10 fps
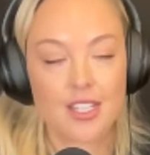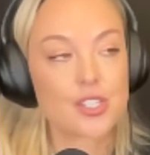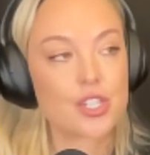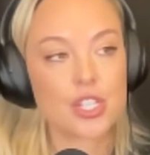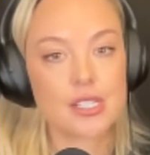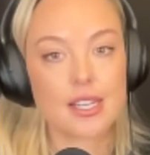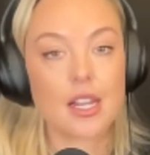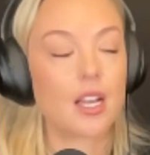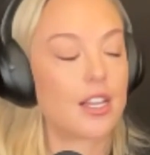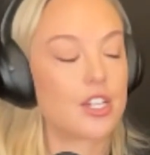So she
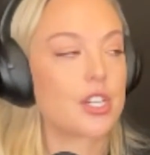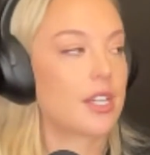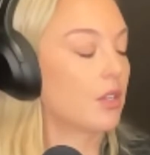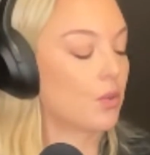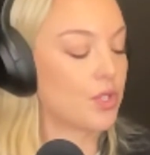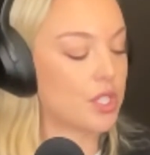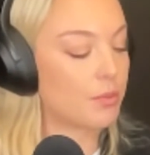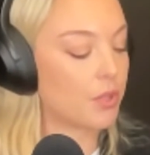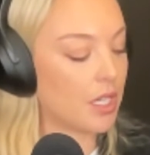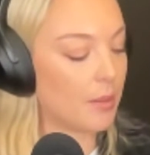said, and she launched a
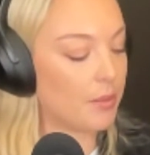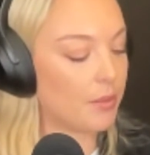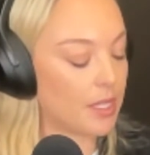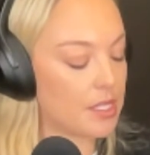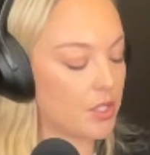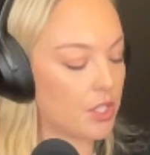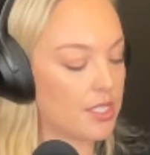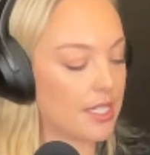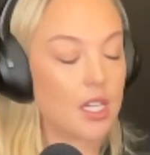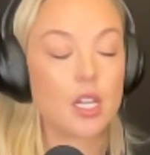book a couple of months ago, and
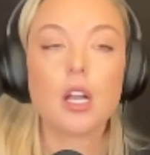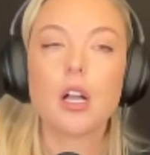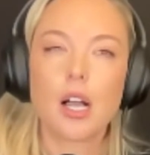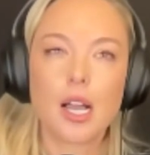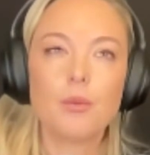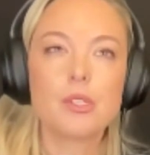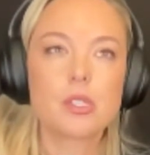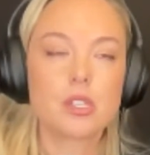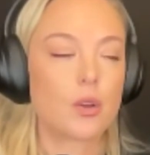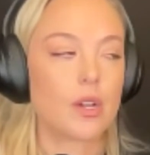she said, I
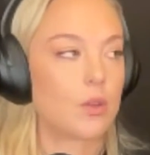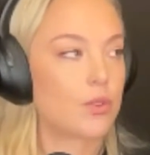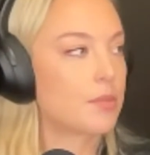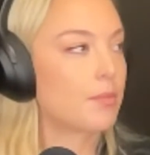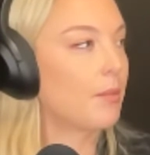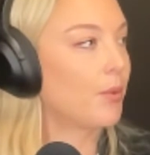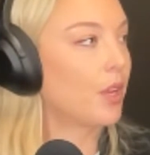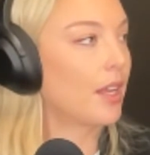launched my book